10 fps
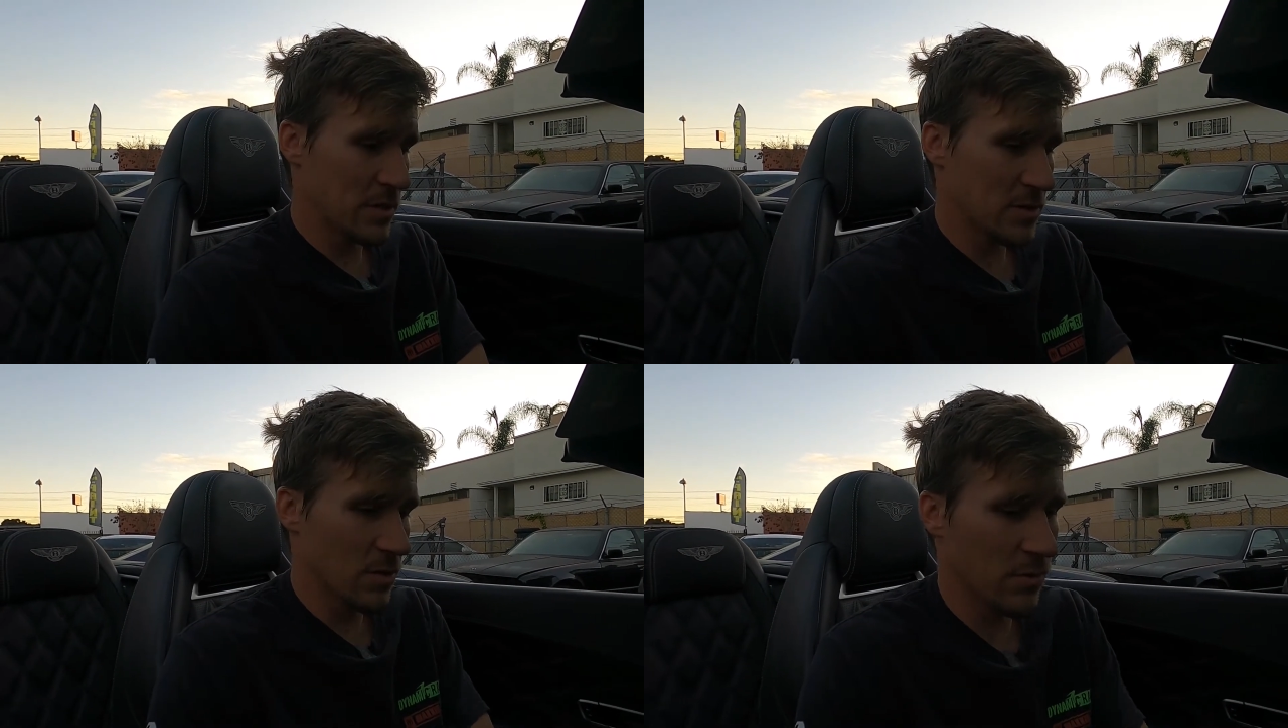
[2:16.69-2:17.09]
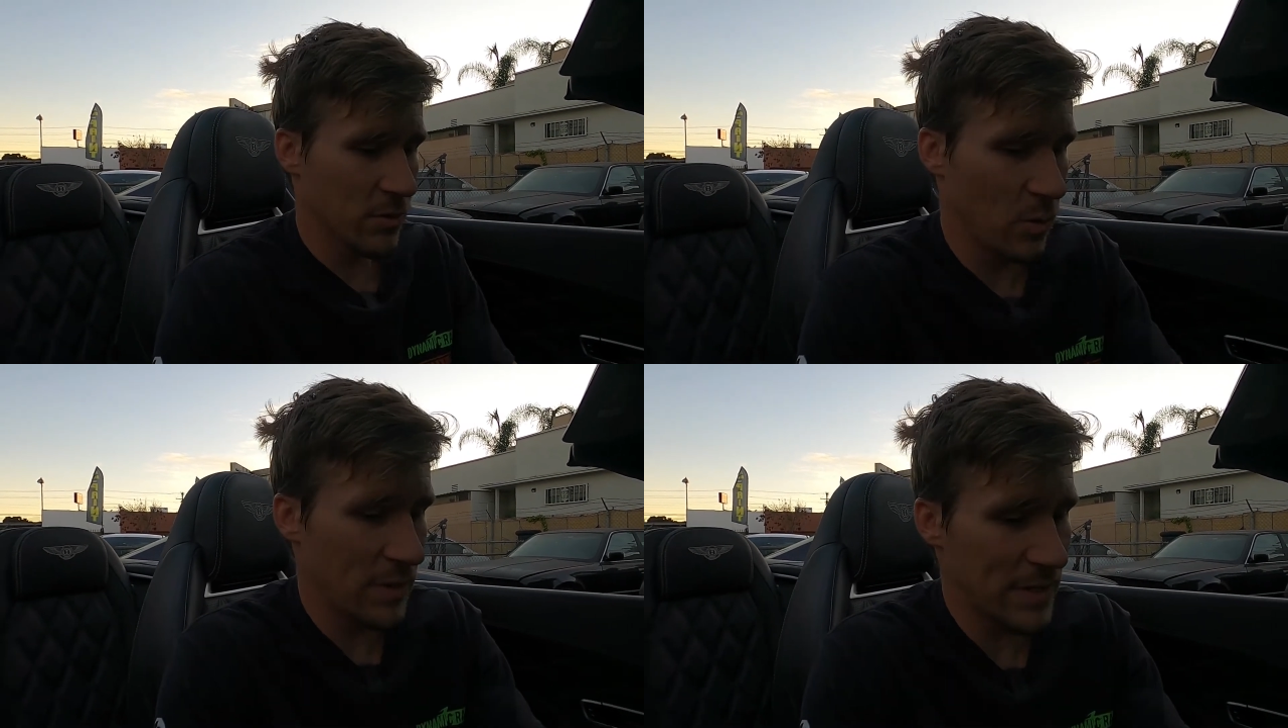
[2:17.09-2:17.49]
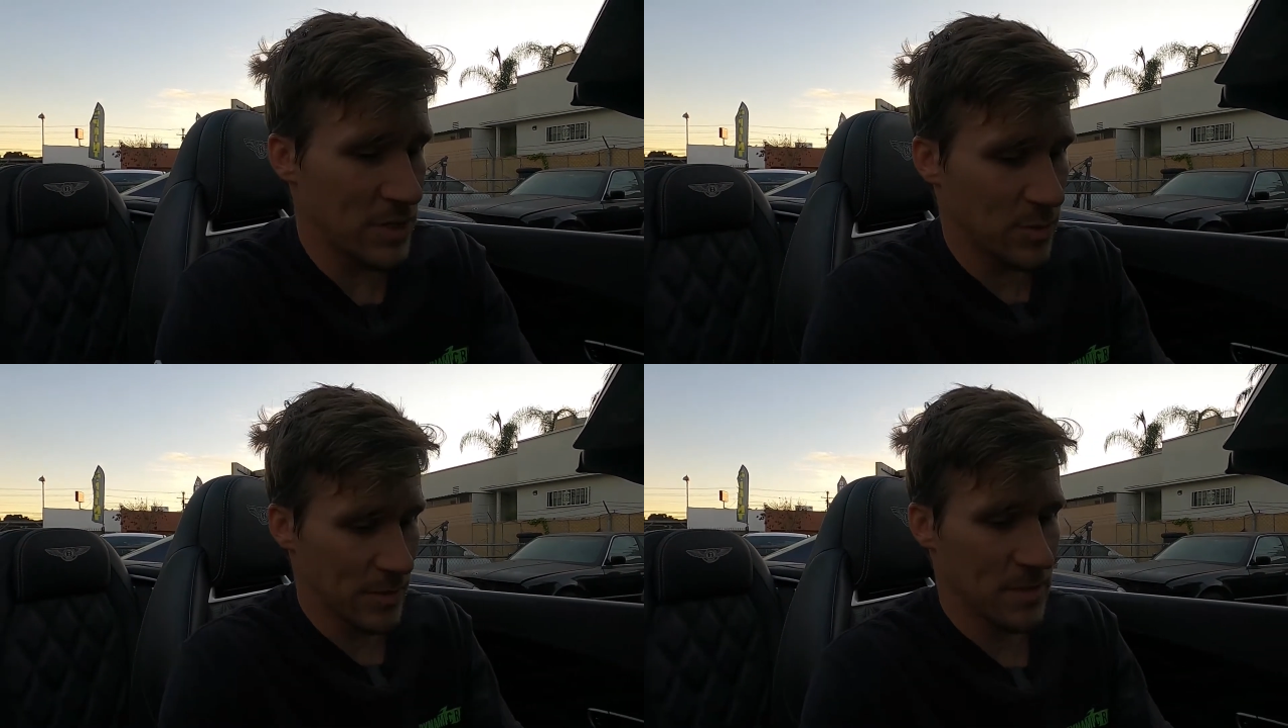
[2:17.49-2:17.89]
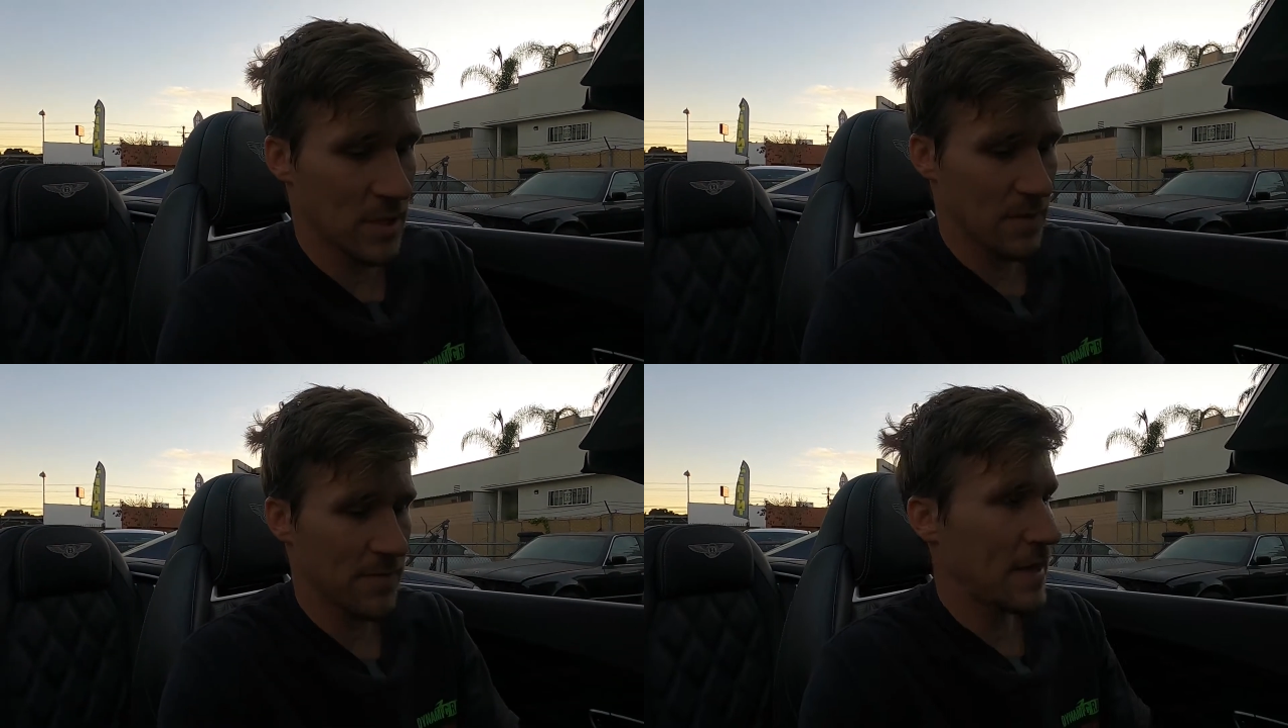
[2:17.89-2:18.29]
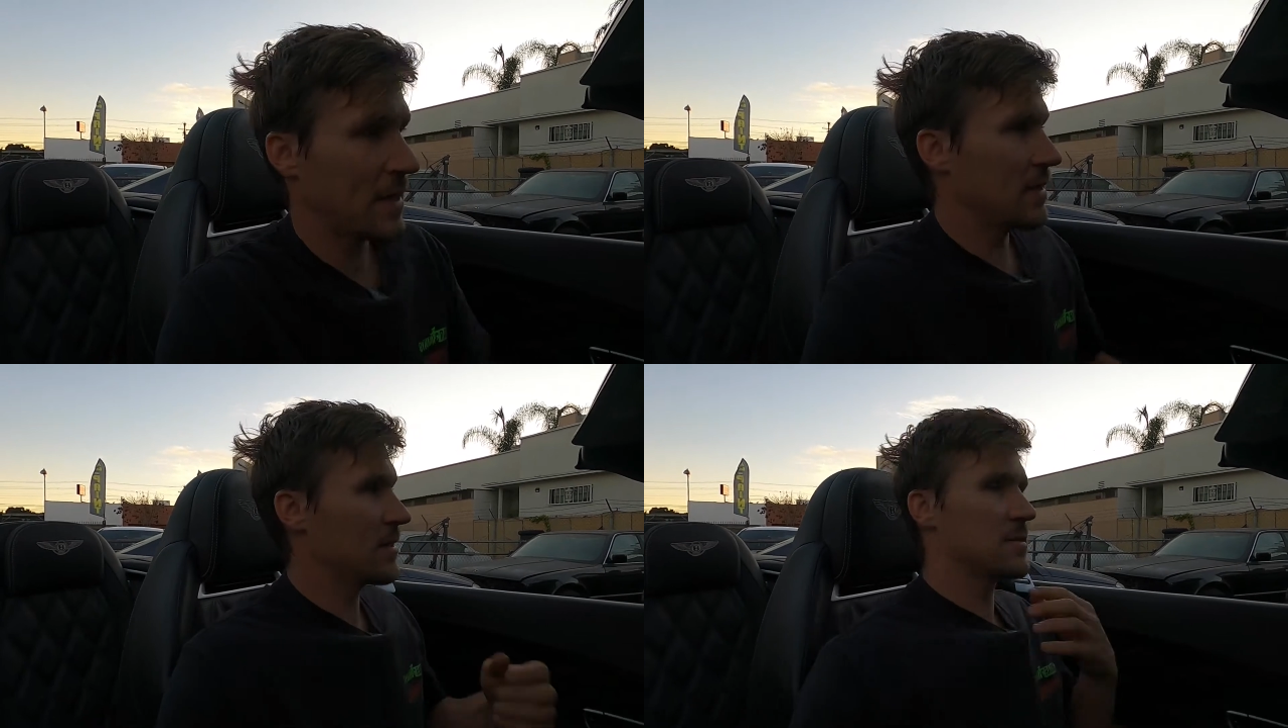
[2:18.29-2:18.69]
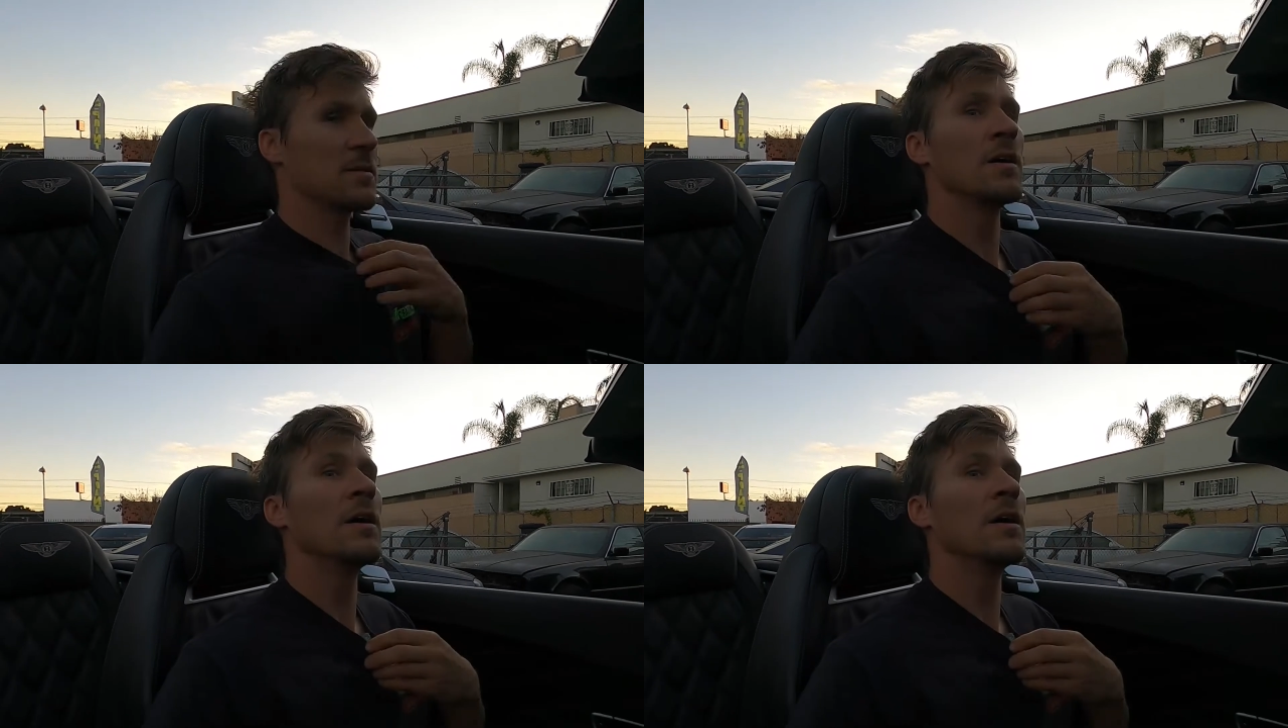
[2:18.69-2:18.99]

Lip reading: So the way that you resolve that is